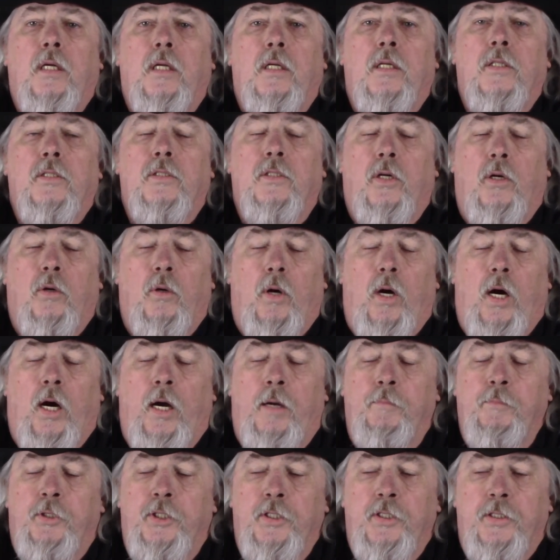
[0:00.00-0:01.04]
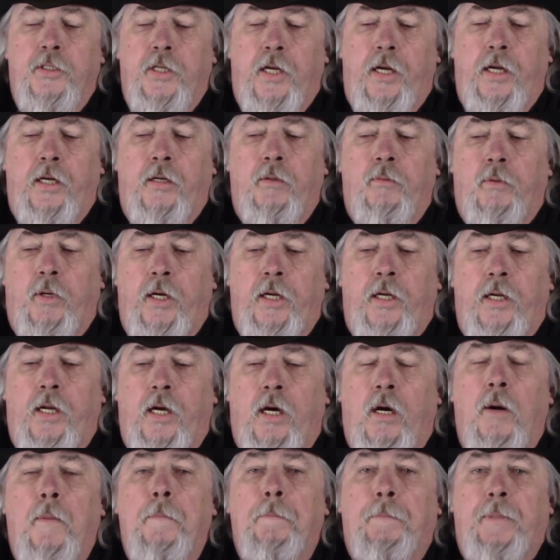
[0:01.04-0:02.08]
So I'm just saying right
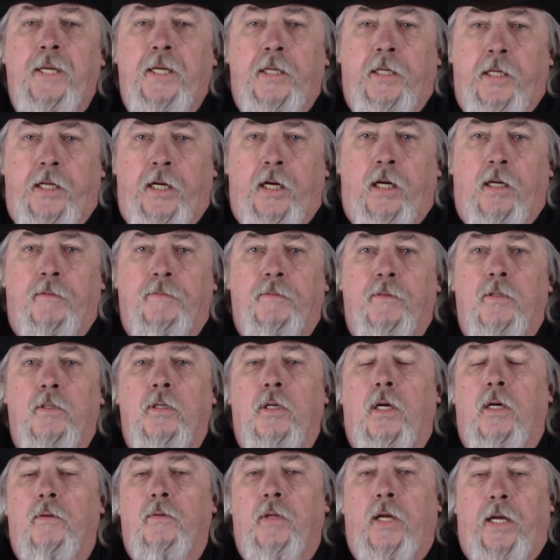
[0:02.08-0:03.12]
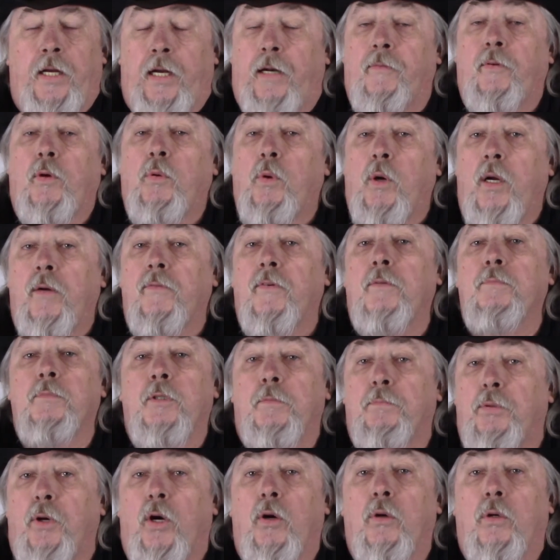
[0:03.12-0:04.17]
now, be careful. And every one of them's
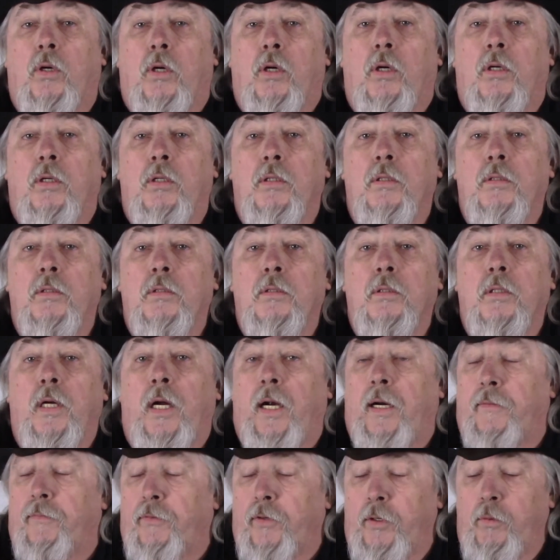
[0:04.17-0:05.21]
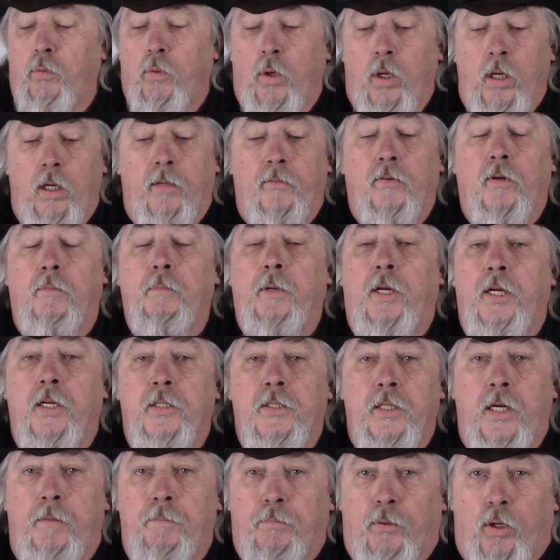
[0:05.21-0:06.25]
a broker. Every one of them
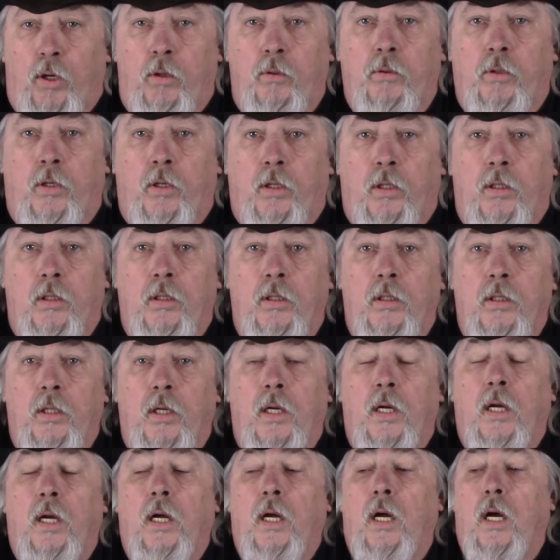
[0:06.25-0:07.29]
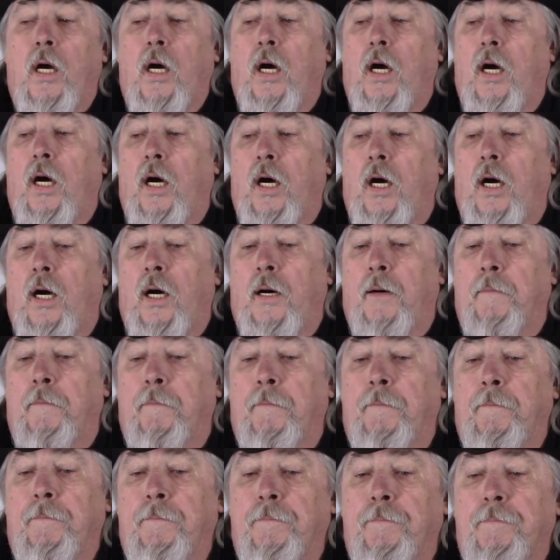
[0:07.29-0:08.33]
is a broker.
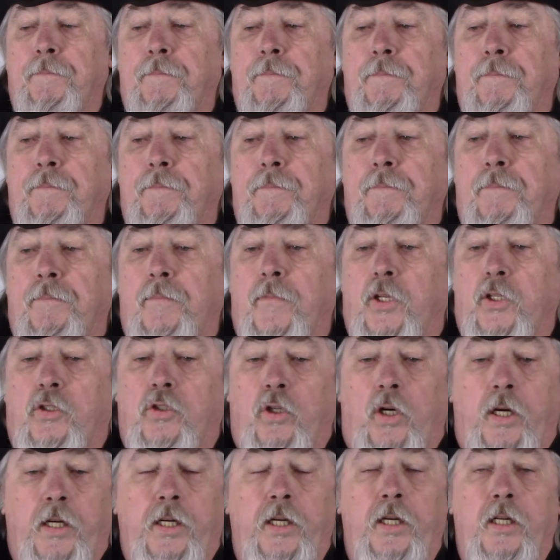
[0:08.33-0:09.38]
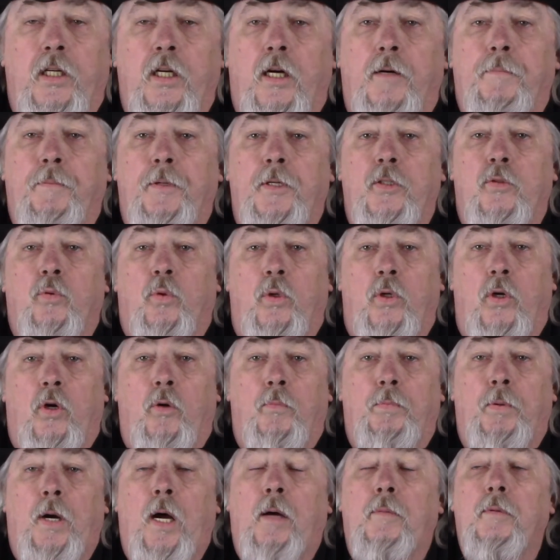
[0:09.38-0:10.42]
The trucking companies were no
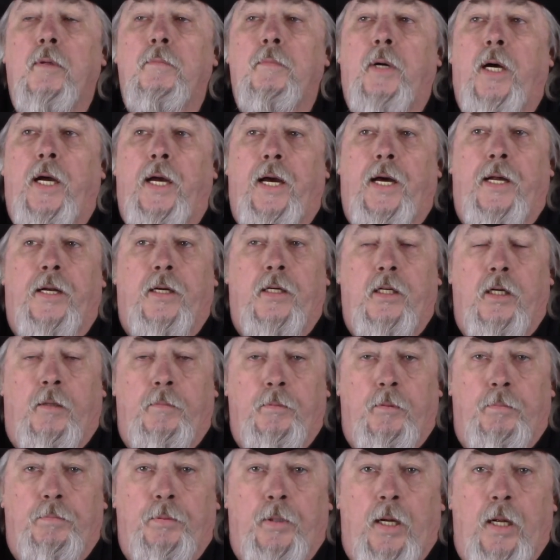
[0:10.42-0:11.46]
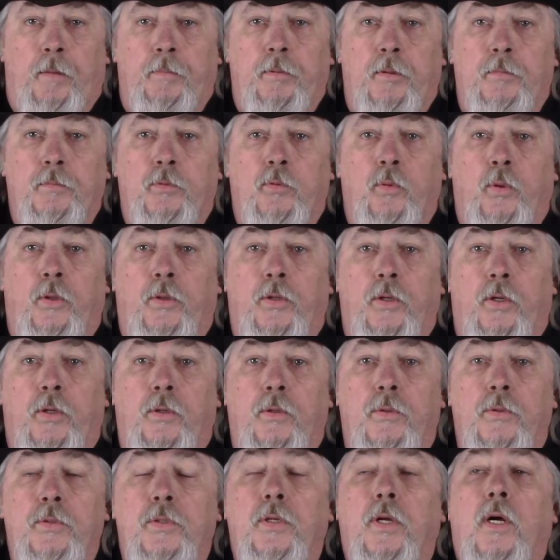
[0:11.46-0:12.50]
problem. I had a couple problems with
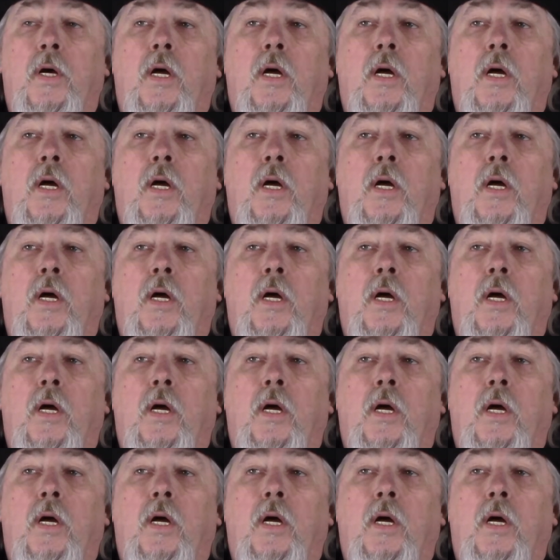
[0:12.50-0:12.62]
those.